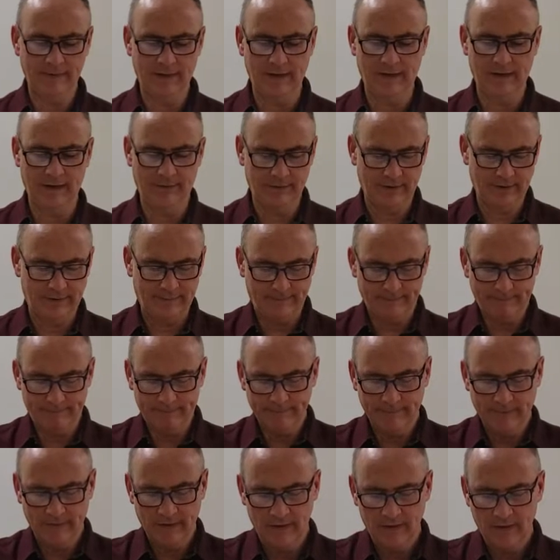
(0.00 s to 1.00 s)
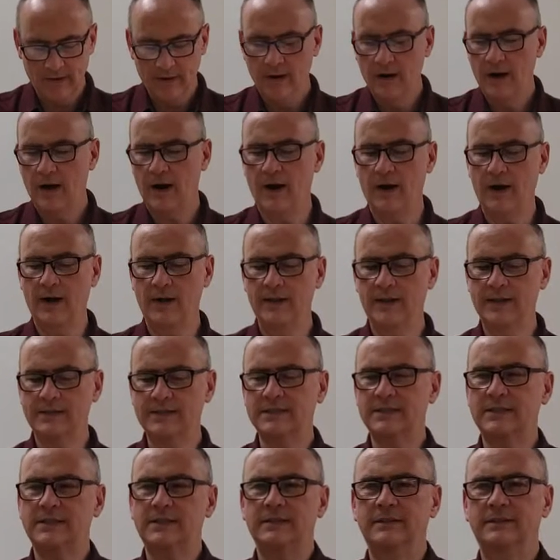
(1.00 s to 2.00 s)
Anyway. All right,
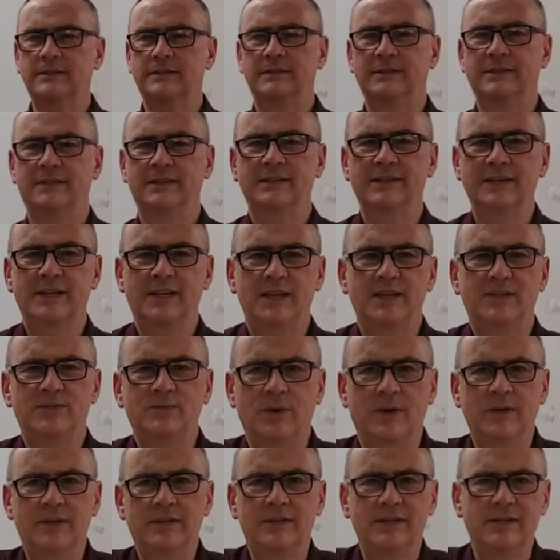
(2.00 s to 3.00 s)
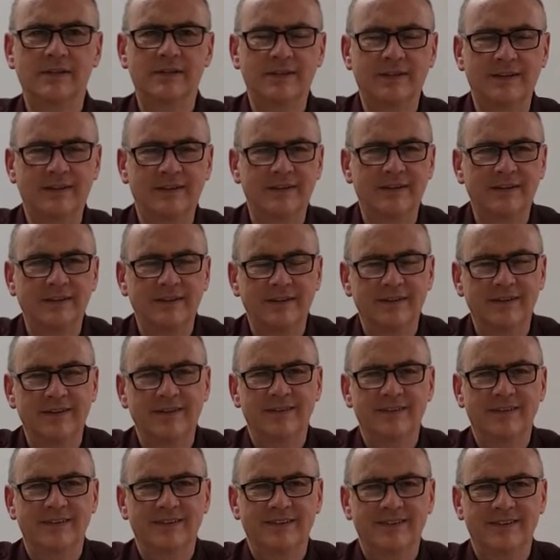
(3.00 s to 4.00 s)
let's get right to the,
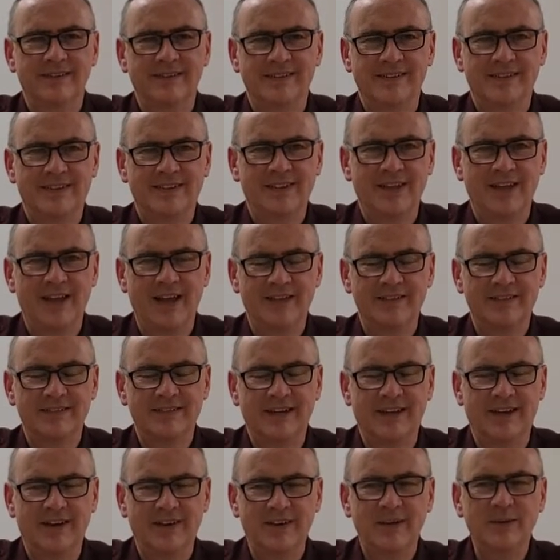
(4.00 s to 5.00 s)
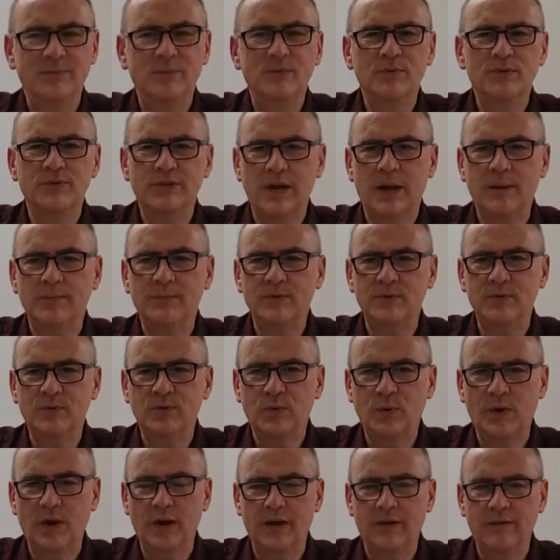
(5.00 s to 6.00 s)
the class now. Hebrews chapter
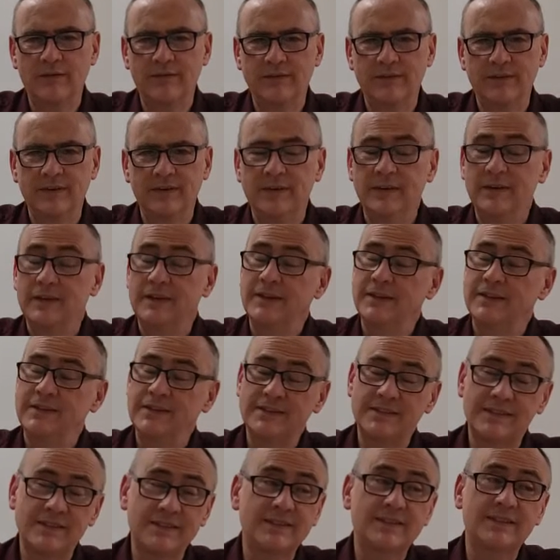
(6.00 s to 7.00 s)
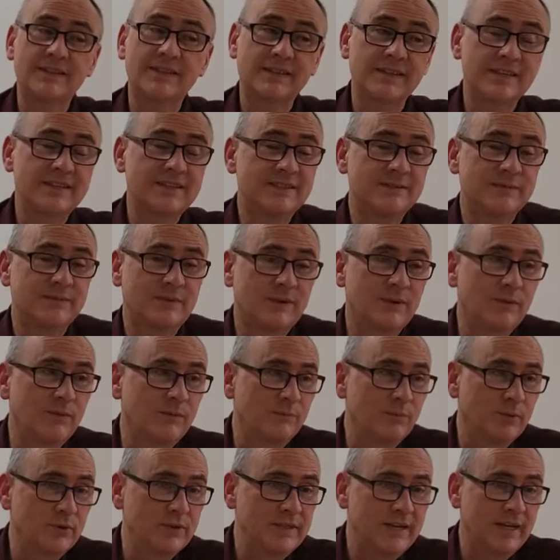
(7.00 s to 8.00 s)
12. This is this
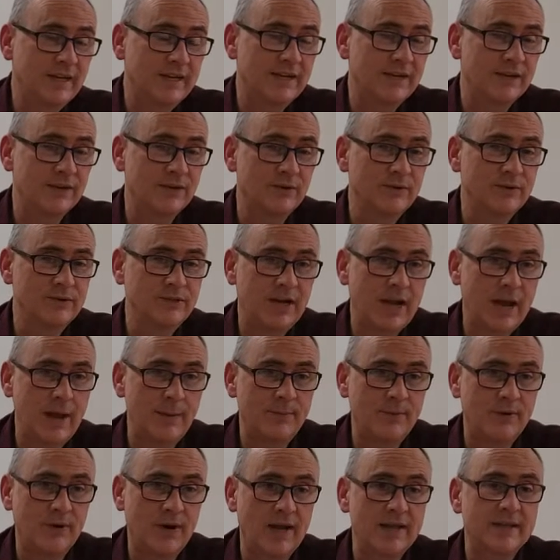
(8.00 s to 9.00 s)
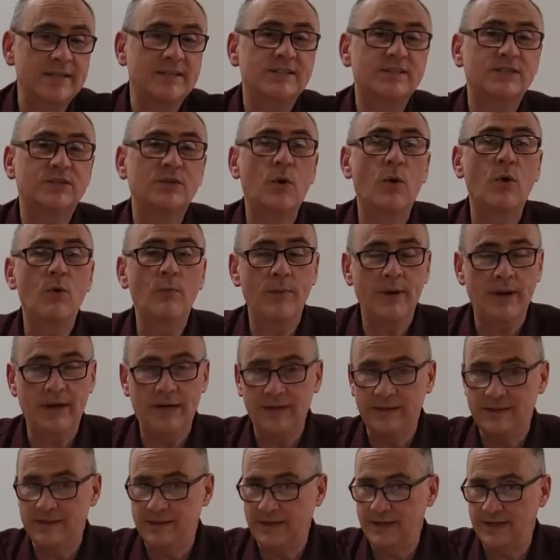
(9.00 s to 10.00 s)
particular chapter has so
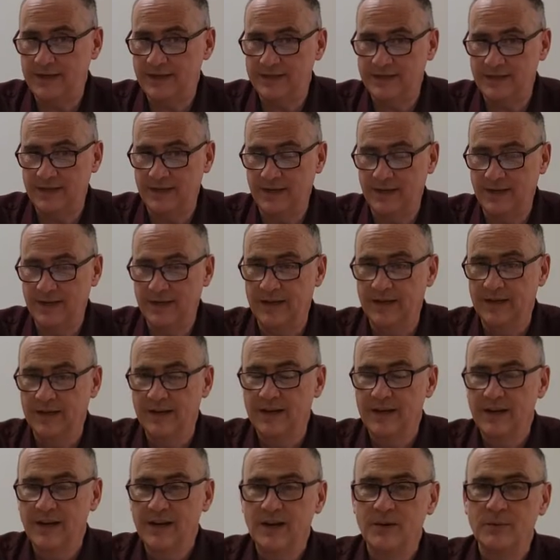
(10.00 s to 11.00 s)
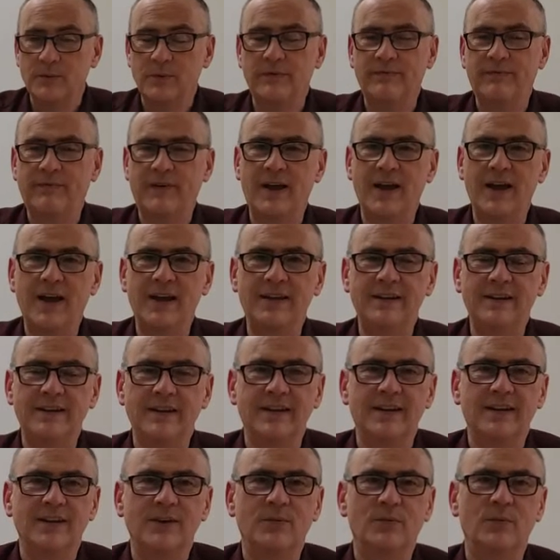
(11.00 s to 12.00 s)
many things in it. We
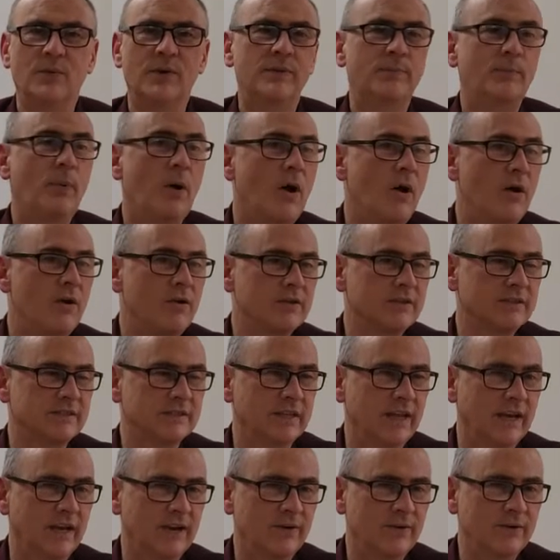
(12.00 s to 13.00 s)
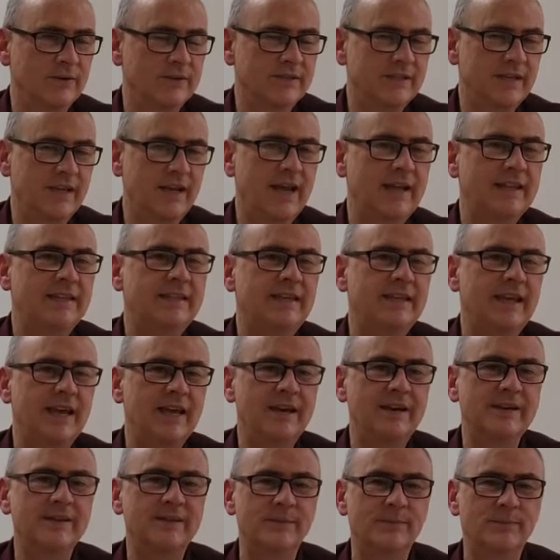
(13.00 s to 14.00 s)
find with Paul's letters that at the
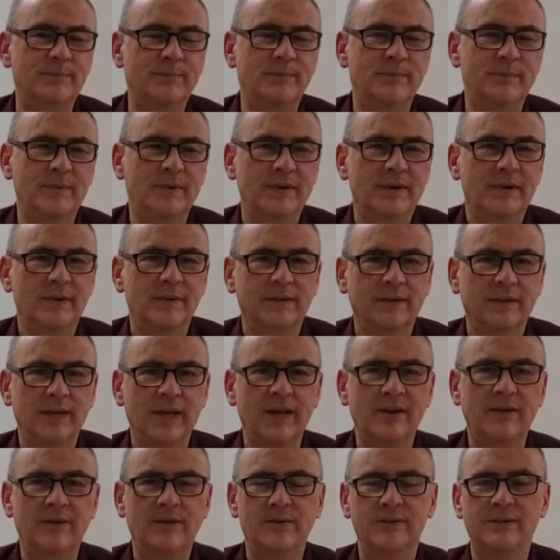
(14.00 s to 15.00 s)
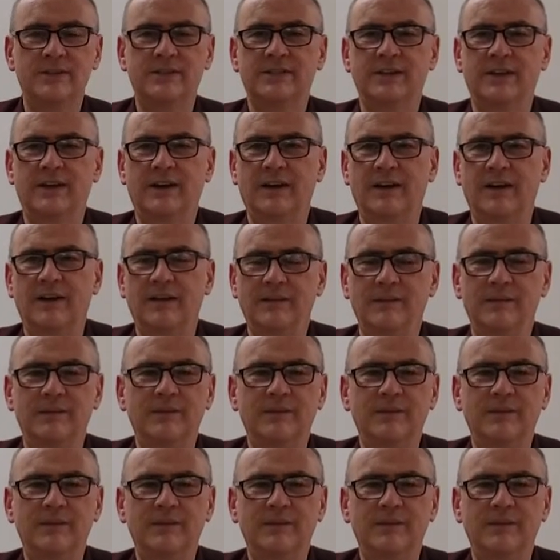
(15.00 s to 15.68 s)
end of the letters, uh,